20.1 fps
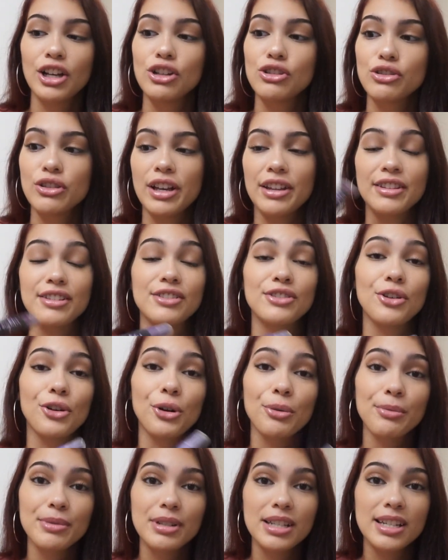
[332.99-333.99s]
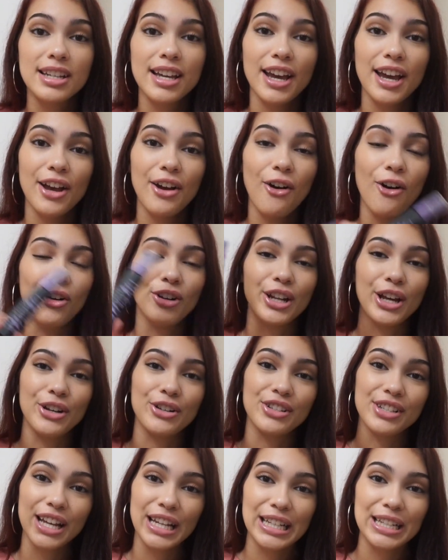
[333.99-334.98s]
So yeah, this is the Urban Decay All
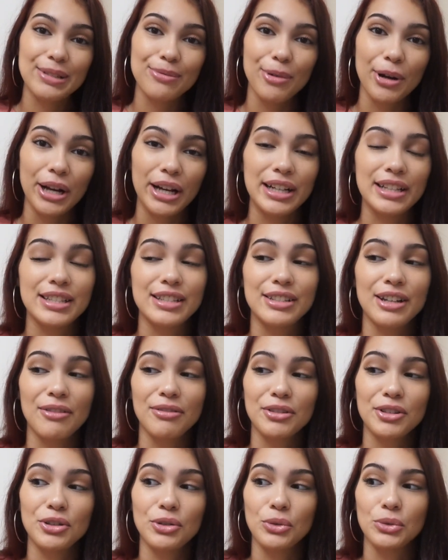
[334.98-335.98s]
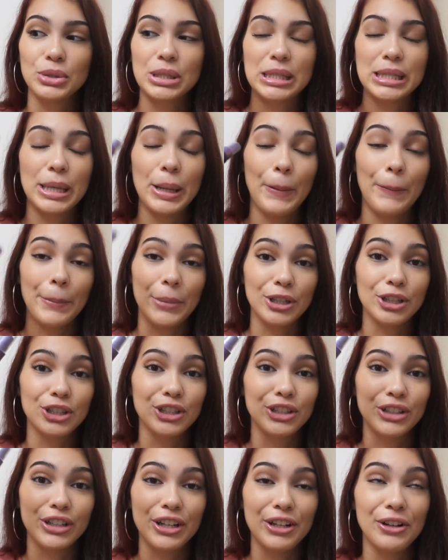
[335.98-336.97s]
Nighter Setting Spray. It's definitely an oldie, but a
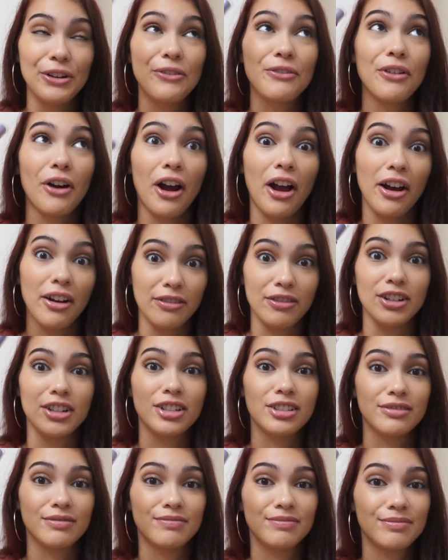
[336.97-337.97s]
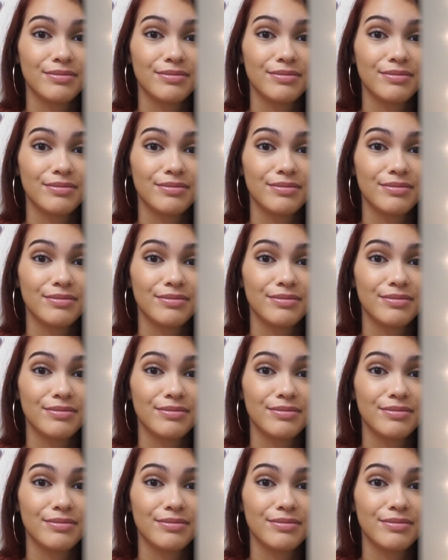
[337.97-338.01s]
goodie forever.